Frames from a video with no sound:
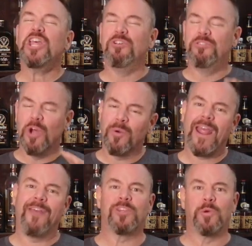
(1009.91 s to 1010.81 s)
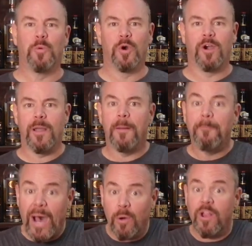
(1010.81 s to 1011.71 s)
you don't have to worry
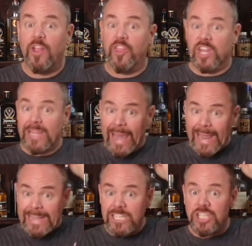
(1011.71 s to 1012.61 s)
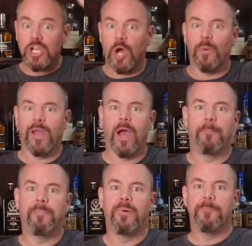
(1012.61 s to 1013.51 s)
about the lines showing
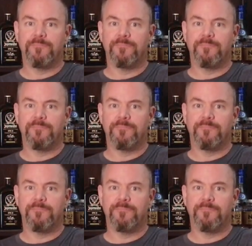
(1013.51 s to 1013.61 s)
up